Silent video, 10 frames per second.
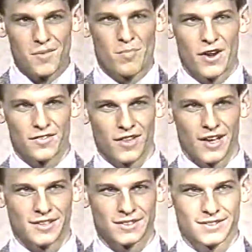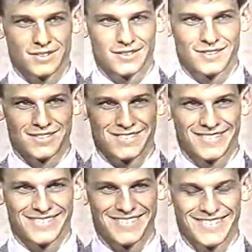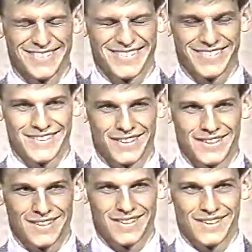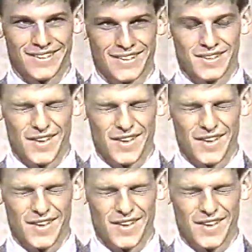Butterfly. No, the bumblebee.